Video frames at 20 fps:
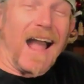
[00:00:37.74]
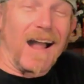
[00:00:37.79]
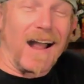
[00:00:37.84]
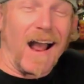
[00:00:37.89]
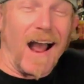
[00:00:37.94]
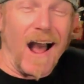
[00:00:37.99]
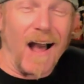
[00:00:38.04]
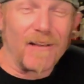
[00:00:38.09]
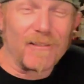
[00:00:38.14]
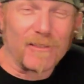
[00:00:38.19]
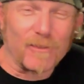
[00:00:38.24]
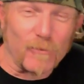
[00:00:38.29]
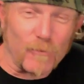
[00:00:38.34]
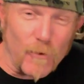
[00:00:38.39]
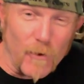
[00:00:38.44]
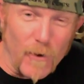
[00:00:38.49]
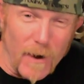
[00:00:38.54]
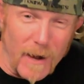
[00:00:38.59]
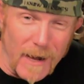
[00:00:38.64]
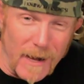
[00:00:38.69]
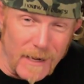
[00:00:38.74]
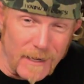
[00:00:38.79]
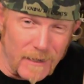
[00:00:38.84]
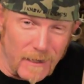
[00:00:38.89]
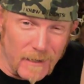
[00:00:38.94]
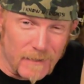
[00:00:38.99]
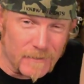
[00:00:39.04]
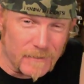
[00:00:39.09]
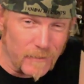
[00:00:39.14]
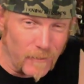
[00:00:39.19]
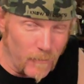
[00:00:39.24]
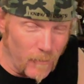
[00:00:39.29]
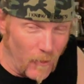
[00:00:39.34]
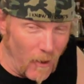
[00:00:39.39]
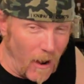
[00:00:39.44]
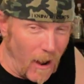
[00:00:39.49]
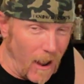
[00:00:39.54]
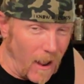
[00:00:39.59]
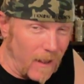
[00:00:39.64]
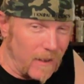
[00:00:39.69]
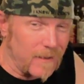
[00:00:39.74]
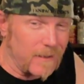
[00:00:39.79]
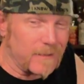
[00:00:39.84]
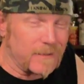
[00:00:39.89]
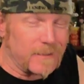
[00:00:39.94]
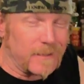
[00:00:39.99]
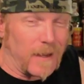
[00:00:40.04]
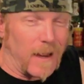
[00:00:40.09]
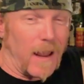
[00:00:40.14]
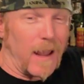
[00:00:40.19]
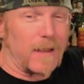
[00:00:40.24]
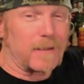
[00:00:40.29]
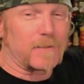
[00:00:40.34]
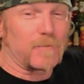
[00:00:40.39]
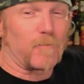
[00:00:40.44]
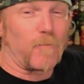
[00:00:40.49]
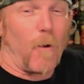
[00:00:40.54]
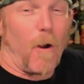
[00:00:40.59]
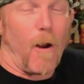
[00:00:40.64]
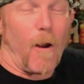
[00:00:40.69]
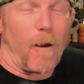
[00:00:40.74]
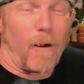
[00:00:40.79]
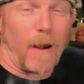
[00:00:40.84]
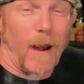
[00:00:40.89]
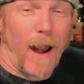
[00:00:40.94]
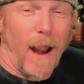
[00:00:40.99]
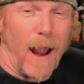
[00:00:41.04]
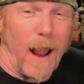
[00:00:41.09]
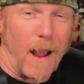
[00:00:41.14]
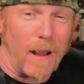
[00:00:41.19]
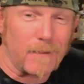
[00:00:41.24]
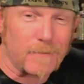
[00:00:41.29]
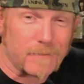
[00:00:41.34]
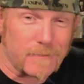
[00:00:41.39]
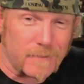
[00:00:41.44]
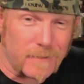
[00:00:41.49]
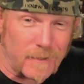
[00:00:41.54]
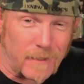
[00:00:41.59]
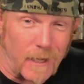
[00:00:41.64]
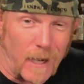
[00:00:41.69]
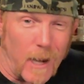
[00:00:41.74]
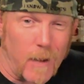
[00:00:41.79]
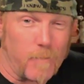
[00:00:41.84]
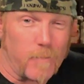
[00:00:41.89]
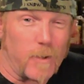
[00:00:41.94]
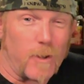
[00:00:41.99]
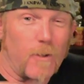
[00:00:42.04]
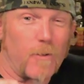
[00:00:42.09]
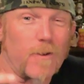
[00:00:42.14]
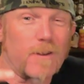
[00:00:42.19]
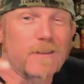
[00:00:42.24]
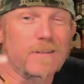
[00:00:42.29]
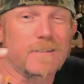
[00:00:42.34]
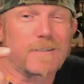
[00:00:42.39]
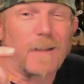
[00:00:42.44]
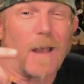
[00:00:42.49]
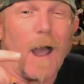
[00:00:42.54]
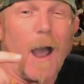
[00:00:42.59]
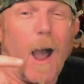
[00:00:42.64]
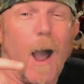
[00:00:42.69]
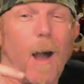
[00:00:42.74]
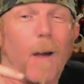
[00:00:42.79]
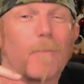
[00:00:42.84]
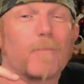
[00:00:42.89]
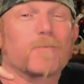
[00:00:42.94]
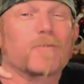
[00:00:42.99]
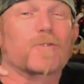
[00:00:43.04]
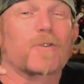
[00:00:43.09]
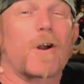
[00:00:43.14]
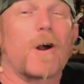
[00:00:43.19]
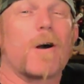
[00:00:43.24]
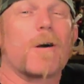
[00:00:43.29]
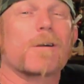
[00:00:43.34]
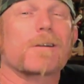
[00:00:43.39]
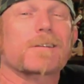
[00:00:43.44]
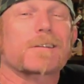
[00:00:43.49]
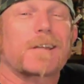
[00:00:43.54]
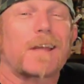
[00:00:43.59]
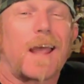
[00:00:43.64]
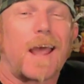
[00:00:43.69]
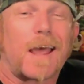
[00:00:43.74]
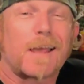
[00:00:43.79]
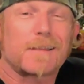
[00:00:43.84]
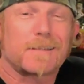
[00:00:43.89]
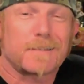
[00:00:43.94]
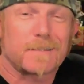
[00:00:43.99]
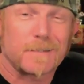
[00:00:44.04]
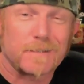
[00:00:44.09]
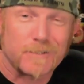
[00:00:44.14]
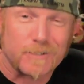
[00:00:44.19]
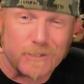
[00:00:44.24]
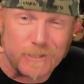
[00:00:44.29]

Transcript: I got three sobriety test workouts to keep you in top drunk testing